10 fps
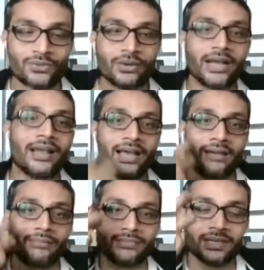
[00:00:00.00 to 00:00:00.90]
it while
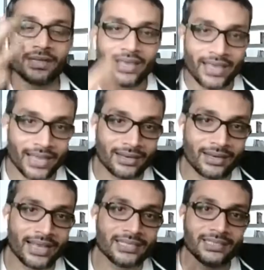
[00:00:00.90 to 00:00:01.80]
I'm
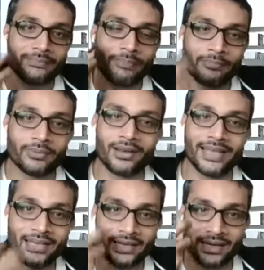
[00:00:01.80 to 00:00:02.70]
analyzing people
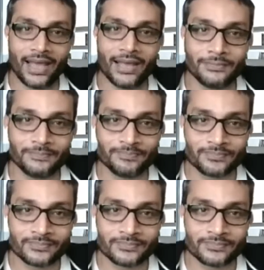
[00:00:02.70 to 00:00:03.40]
like Graham